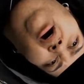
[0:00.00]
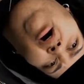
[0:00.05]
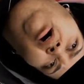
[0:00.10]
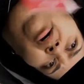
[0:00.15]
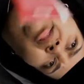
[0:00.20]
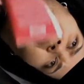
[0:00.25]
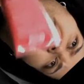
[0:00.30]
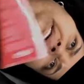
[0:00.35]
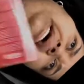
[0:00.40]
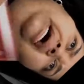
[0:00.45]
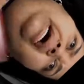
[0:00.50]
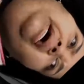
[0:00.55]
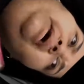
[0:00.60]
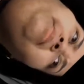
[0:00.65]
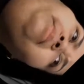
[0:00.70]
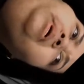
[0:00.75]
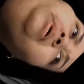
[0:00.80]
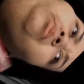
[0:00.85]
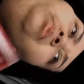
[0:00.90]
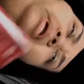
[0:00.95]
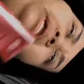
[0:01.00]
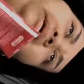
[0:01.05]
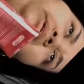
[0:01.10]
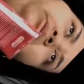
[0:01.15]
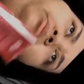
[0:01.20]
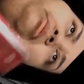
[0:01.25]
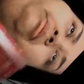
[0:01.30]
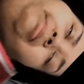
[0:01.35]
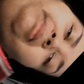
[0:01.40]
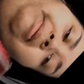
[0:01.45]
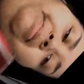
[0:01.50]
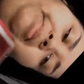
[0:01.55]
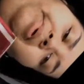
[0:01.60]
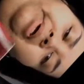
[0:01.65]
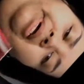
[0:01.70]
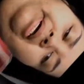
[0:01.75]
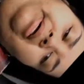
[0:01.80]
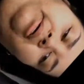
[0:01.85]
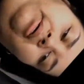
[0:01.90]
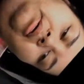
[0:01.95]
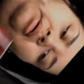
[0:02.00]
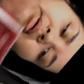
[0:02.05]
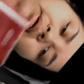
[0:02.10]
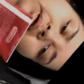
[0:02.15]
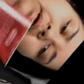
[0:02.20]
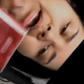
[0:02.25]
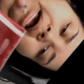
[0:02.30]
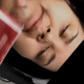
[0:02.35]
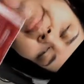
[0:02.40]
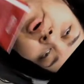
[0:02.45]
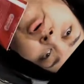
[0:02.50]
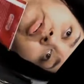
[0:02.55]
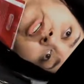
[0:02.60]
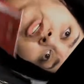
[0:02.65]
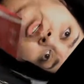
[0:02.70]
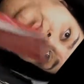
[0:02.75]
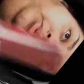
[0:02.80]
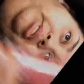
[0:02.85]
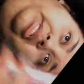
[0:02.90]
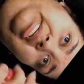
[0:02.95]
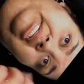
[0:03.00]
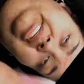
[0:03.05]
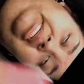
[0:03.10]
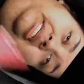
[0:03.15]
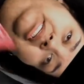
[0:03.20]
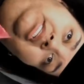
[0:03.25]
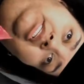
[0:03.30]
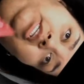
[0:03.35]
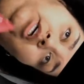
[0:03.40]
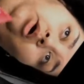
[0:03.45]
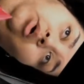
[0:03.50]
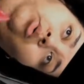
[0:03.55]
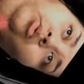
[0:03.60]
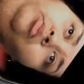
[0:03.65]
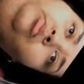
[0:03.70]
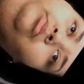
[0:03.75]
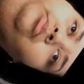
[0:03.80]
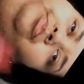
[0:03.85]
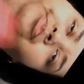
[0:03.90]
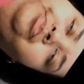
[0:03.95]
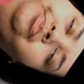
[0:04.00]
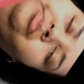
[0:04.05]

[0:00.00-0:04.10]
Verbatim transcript: all the time. And when I do remember it, I'm only doing the T-zone.